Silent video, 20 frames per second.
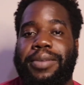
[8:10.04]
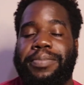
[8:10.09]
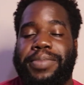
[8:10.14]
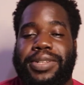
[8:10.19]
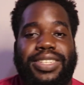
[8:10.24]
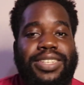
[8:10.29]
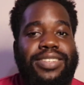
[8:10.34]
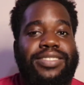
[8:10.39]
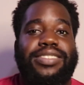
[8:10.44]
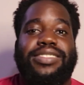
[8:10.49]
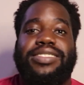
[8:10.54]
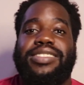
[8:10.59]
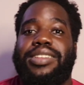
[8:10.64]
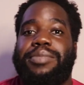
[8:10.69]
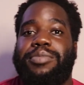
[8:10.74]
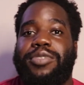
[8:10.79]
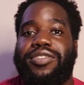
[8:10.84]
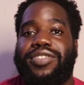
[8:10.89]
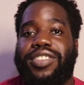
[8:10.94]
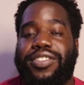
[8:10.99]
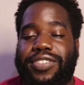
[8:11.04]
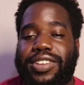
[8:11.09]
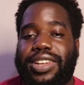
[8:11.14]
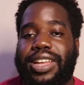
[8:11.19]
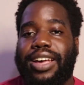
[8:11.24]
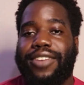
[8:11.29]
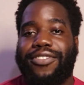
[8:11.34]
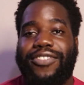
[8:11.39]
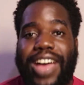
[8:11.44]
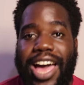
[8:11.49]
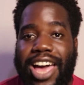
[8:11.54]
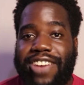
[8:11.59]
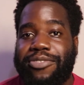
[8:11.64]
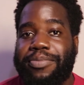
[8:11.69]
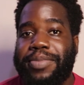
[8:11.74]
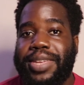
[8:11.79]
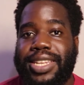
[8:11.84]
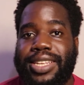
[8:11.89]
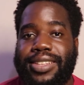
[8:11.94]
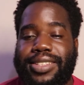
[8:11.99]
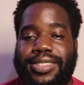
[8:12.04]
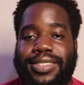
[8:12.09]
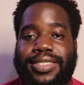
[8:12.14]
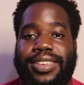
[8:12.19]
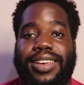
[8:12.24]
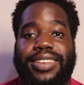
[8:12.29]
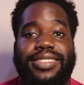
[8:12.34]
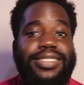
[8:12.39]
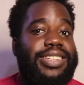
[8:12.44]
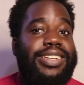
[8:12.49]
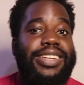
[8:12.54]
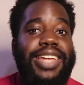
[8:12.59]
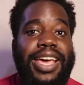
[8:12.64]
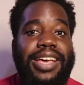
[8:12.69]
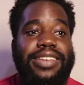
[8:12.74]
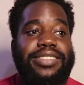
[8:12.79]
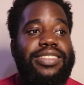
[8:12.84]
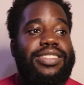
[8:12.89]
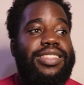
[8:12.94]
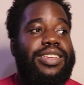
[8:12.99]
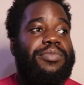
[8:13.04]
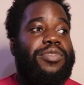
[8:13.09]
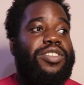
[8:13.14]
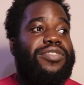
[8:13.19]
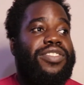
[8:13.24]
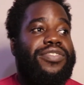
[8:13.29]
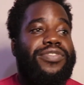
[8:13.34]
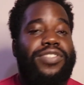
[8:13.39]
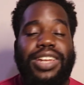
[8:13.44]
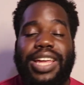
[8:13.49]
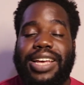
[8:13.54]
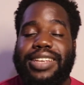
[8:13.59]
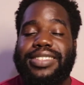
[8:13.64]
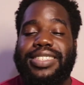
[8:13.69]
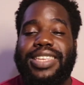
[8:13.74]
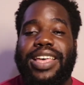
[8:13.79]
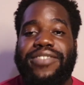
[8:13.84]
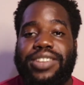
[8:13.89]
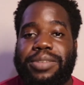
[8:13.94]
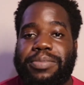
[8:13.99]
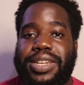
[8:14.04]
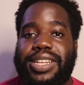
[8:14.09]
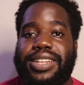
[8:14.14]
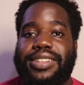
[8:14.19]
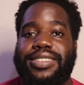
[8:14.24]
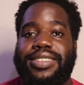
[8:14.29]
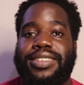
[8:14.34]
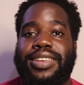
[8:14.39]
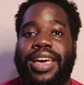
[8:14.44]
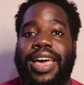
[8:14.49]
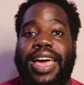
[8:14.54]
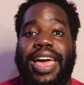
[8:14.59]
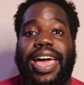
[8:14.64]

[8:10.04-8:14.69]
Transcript: Batista's in the movie for like 5 minutes. Zendaya's in the movie for like 7 minutes.